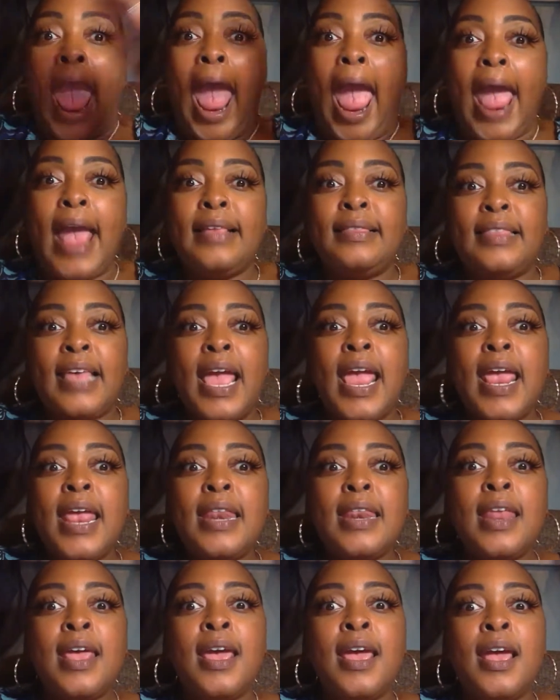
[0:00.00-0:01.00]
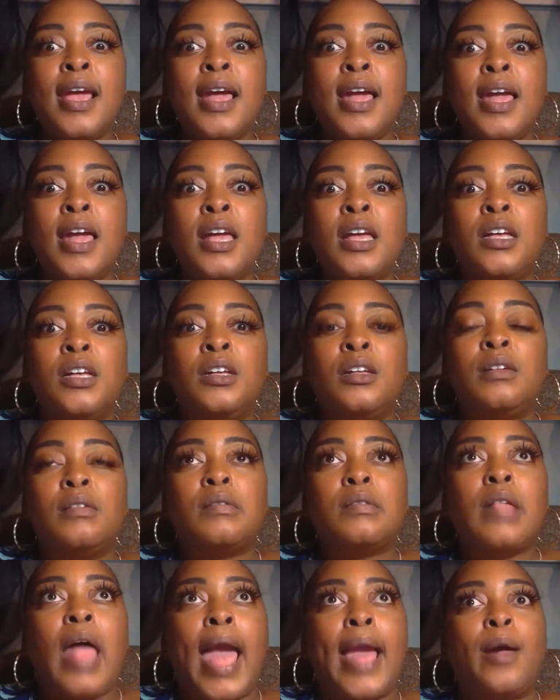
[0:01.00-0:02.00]
then
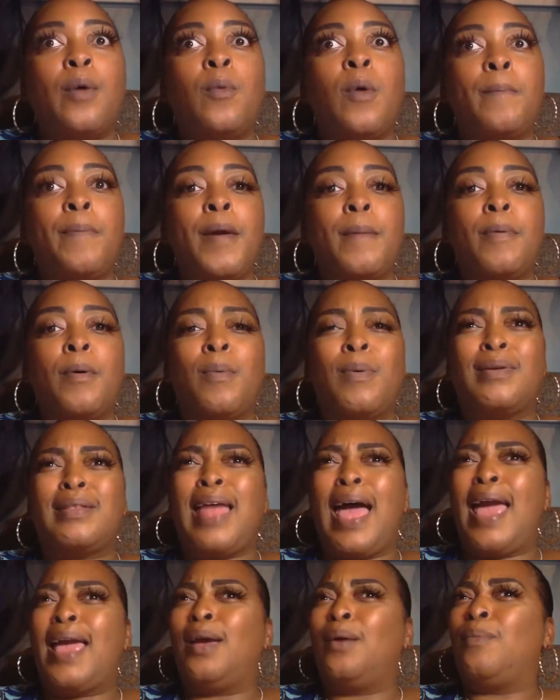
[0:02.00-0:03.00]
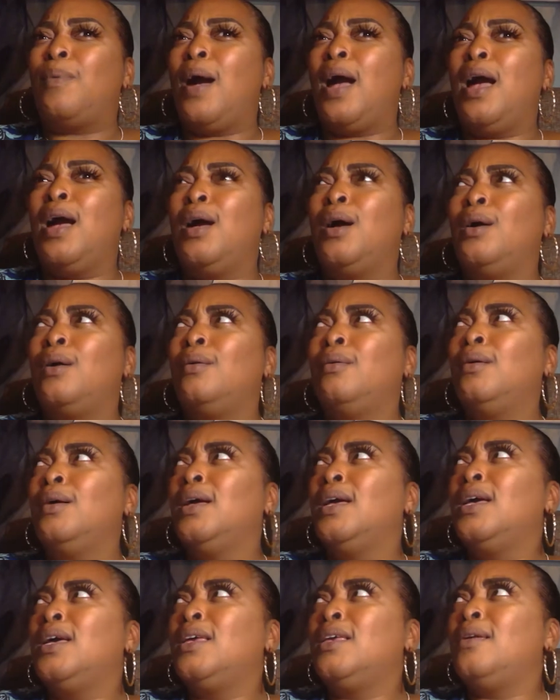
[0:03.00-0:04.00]
like when people were like, whoa,
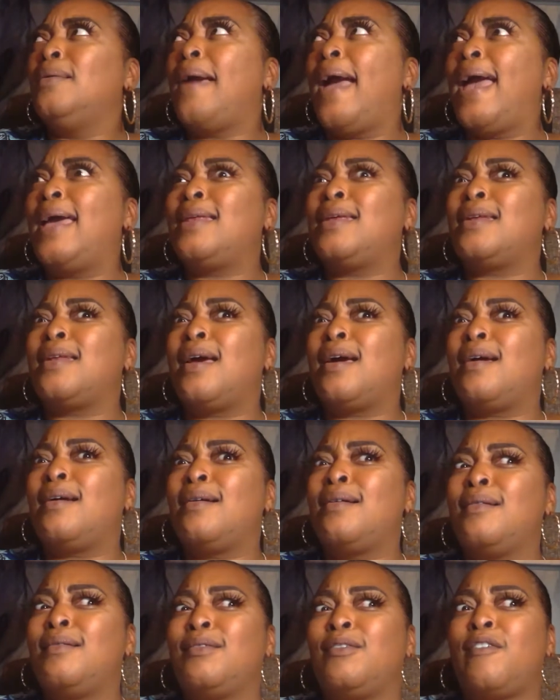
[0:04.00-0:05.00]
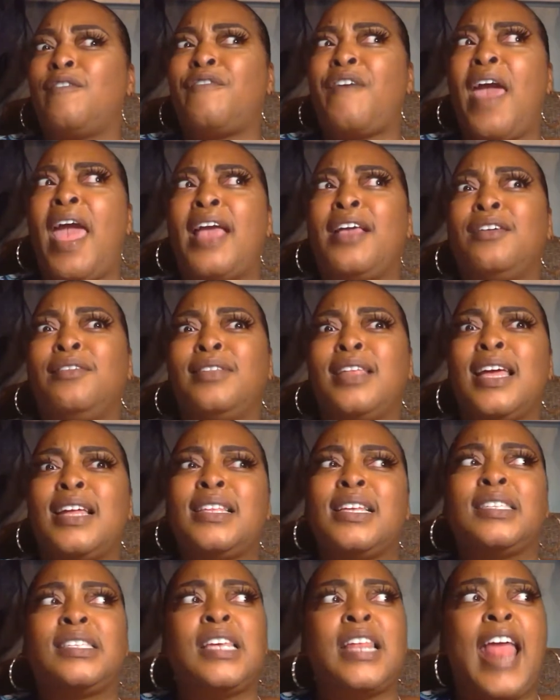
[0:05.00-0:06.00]
you hated her, you're fake, you did
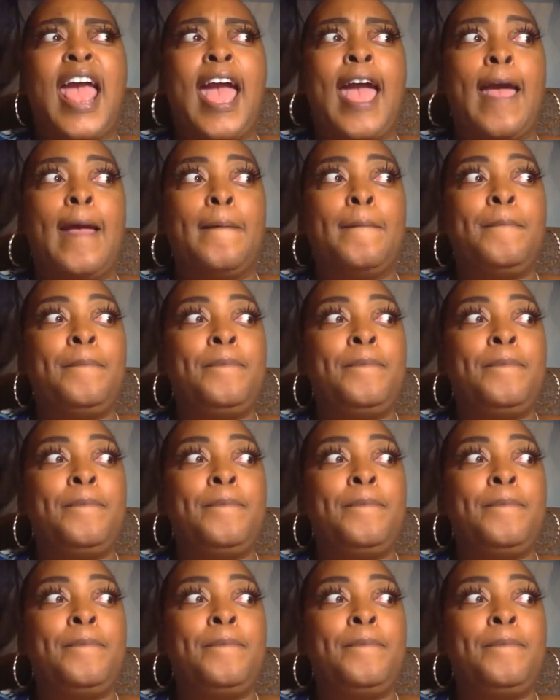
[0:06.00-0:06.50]
this and that.